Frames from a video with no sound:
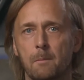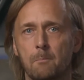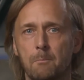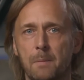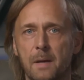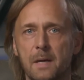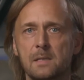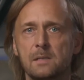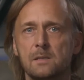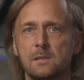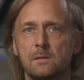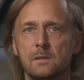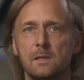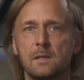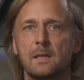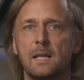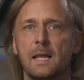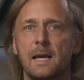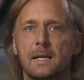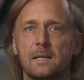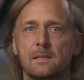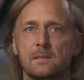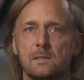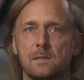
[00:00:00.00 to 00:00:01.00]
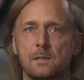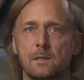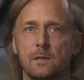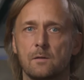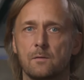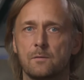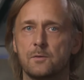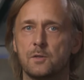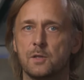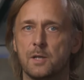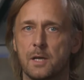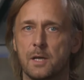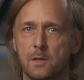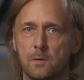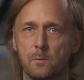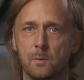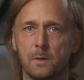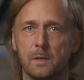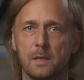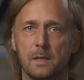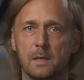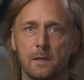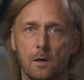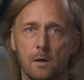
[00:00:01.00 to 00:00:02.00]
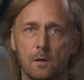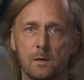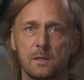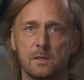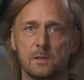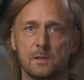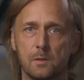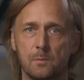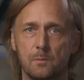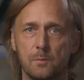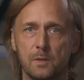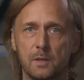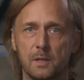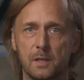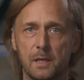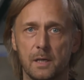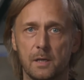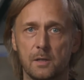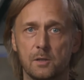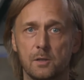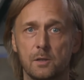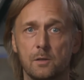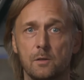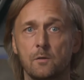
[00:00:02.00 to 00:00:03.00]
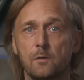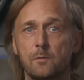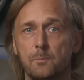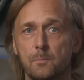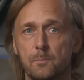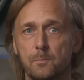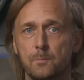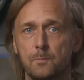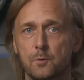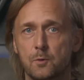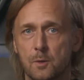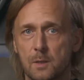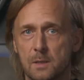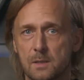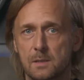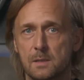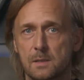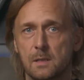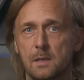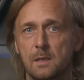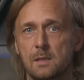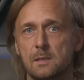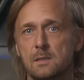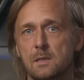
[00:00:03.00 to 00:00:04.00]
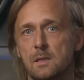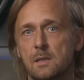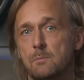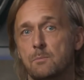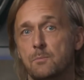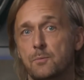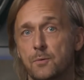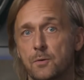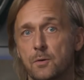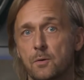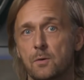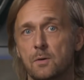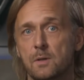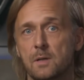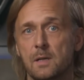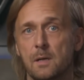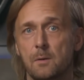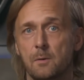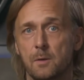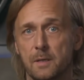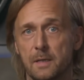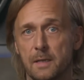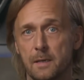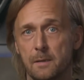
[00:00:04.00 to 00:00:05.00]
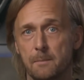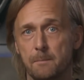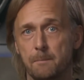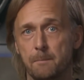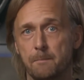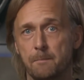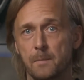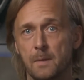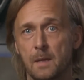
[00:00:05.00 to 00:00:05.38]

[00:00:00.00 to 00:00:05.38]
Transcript: Based on that legacy of genuine and honest communication, you've trusted us and pre-ordered our game.